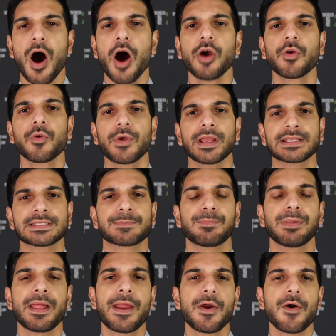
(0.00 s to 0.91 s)
Hungriest
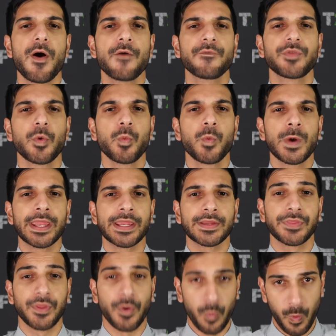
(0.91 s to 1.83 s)
player of the
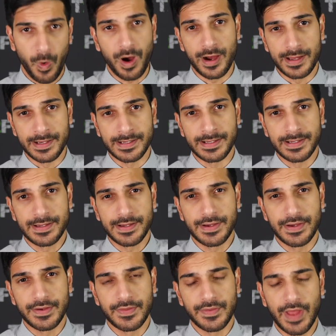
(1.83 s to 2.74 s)
week, the one
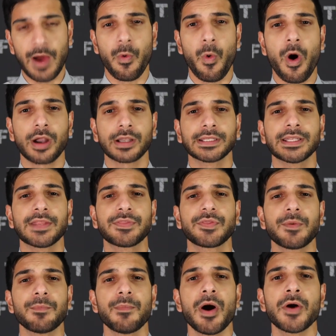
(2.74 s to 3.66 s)
that wanted
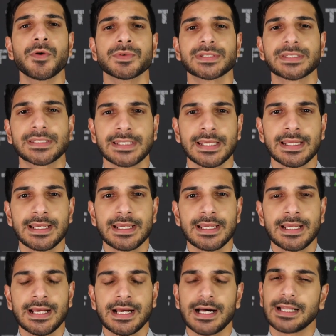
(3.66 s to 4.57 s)
it the most.
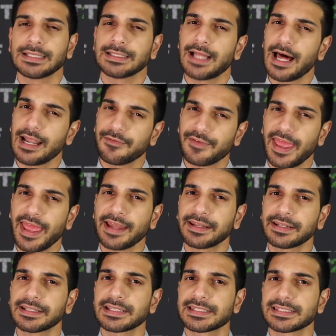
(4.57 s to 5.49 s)
A lot of
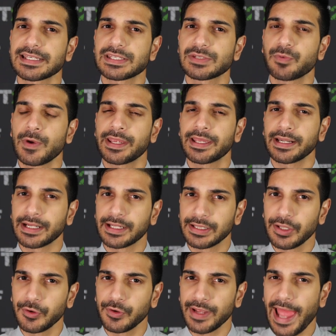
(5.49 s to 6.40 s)
candidates this week,
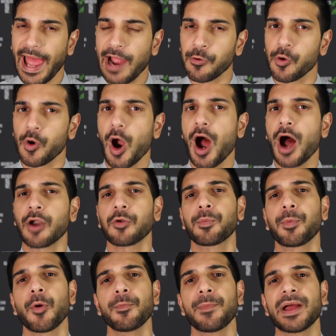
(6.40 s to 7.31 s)
including our honorable